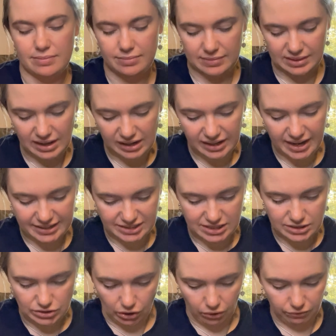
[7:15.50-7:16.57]
the letters
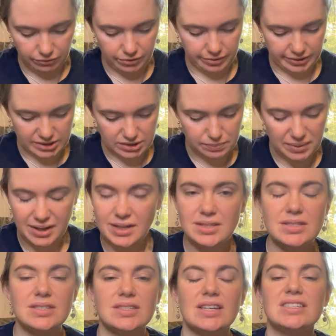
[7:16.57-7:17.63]
of
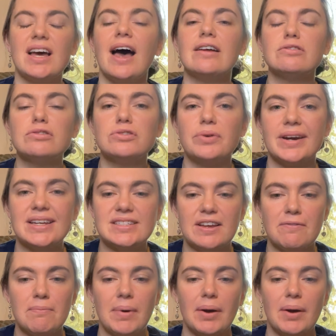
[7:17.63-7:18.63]
Christmas. It's 127 by